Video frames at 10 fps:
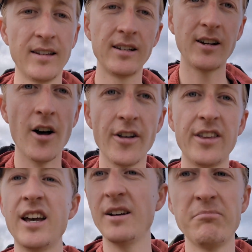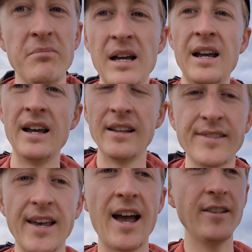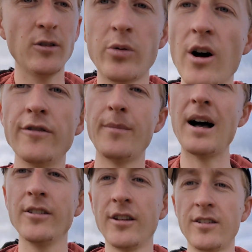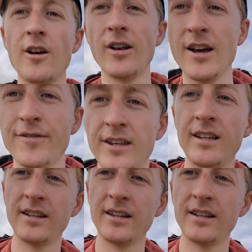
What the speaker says: Got another 10-12 miles or so left.